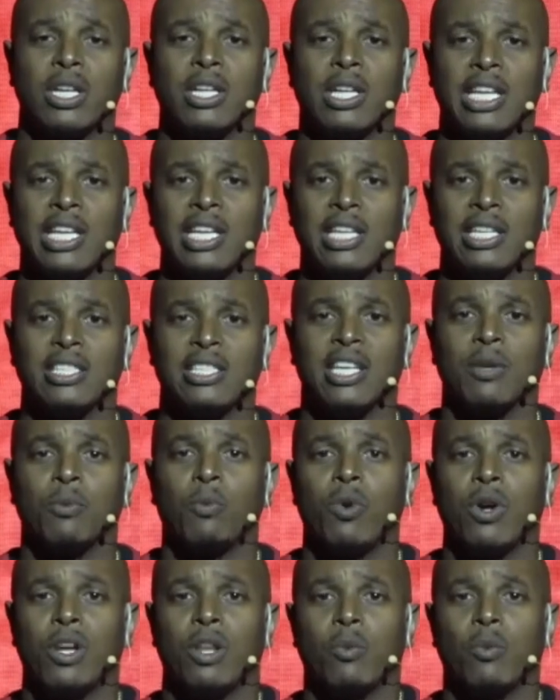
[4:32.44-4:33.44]
what it is
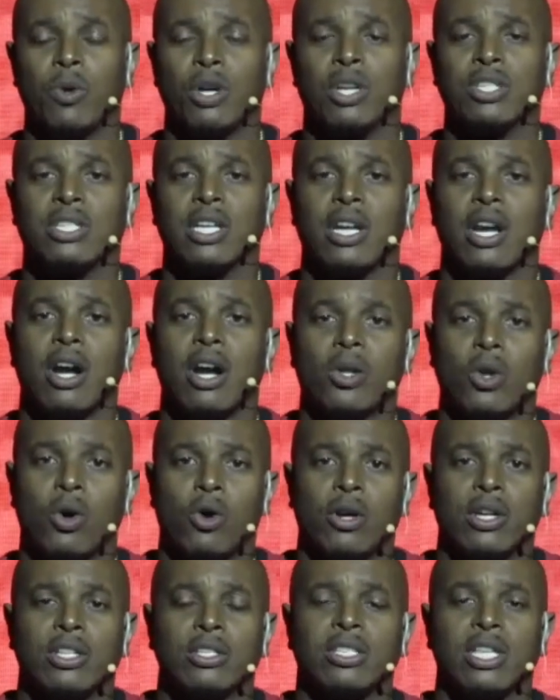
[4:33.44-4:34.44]
and what it was that our
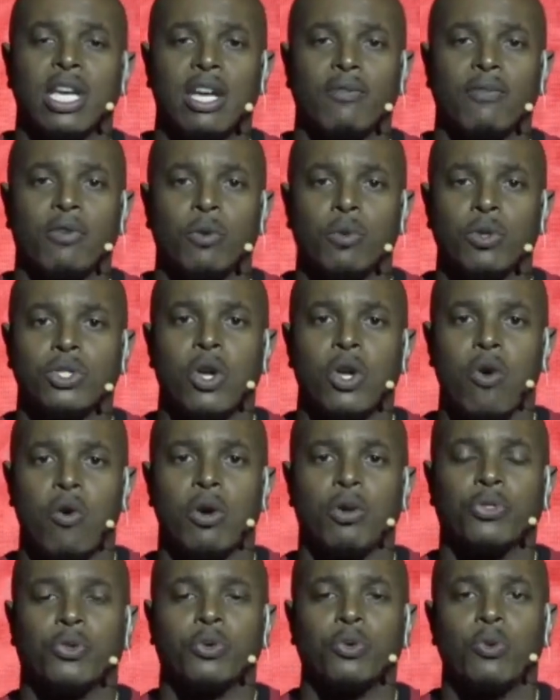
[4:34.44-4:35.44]
Lord and Savior was
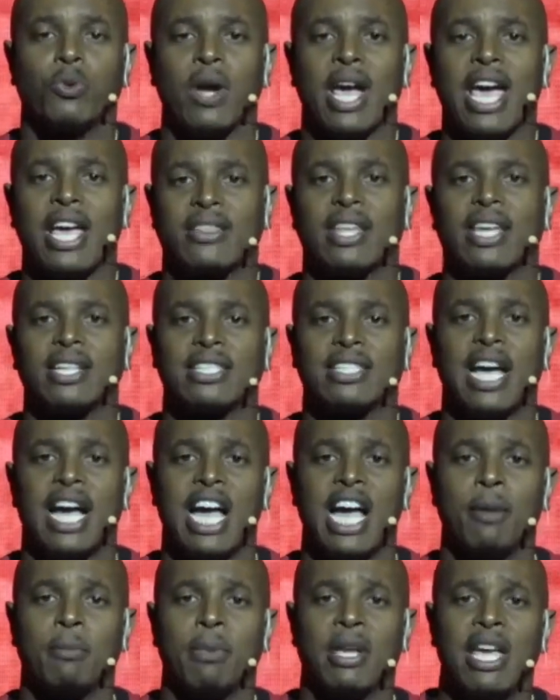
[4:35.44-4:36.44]
going through at that
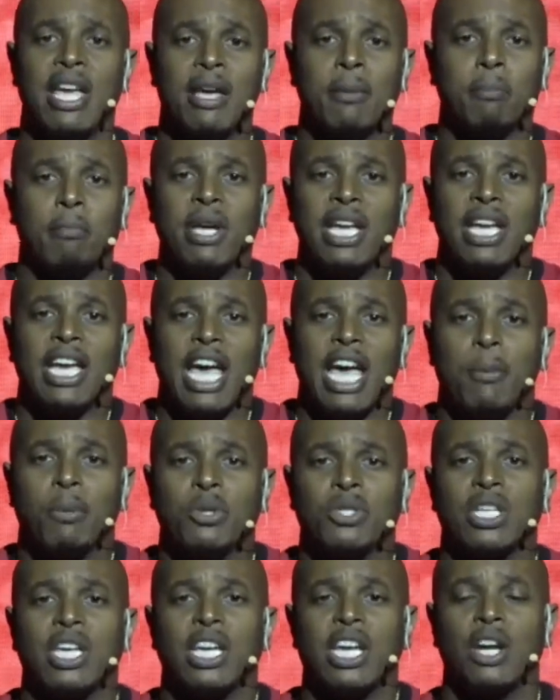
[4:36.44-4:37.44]
time, and being
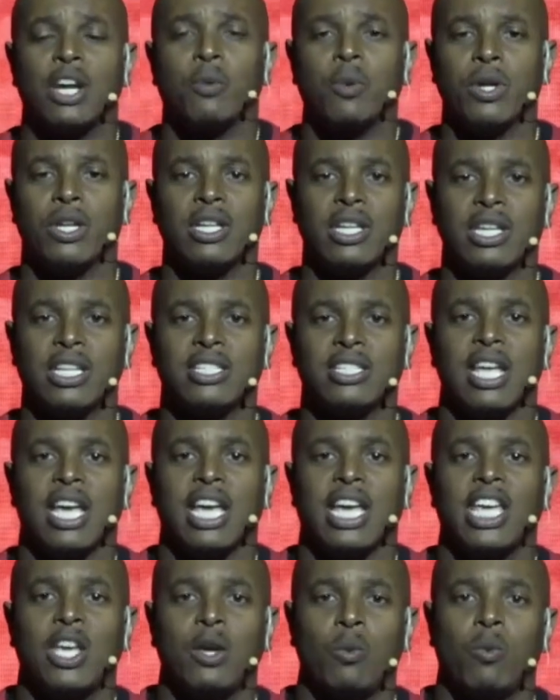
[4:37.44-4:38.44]
able to hear what it is
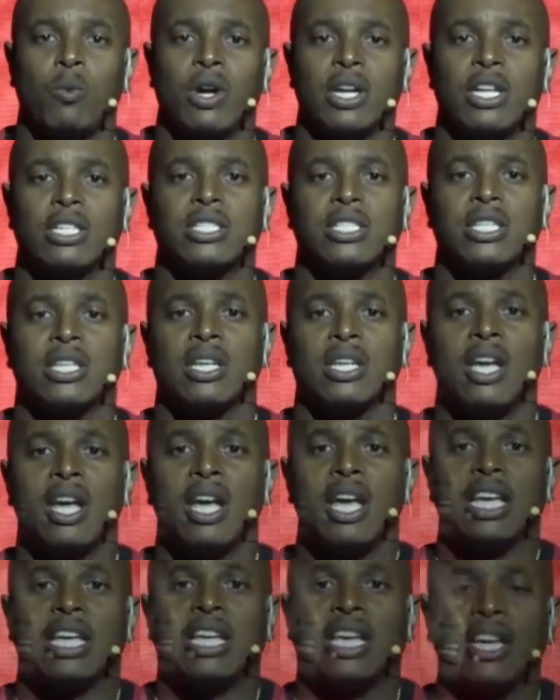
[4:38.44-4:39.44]
that he wanted to
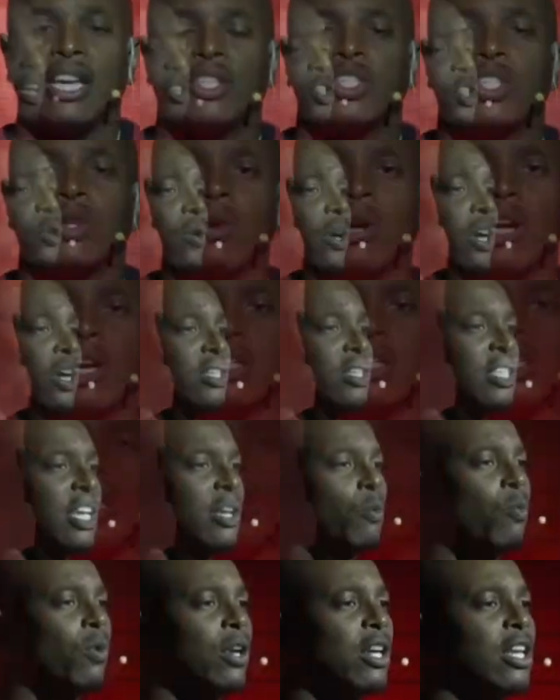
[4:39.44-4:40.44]
get to us
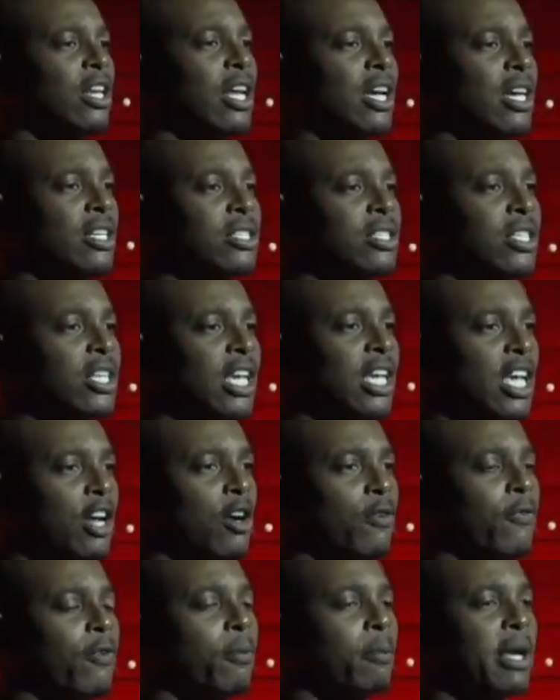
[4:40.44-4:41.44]
and wanted us to
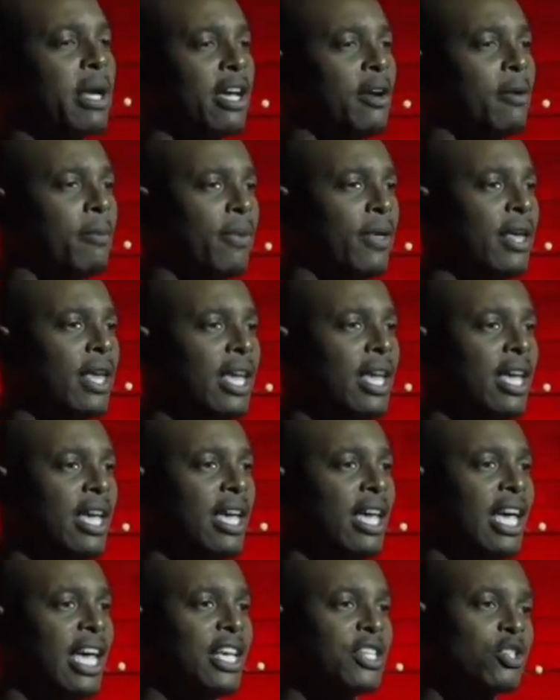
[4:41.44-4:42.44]
hear from him.
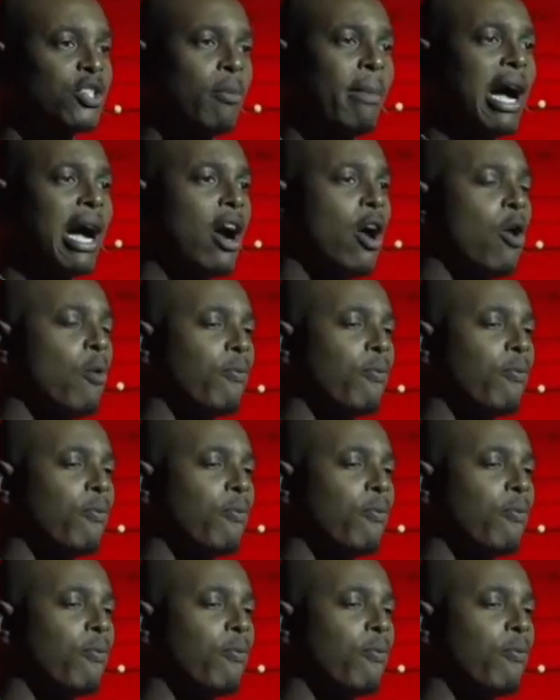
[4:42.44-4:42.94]
And so my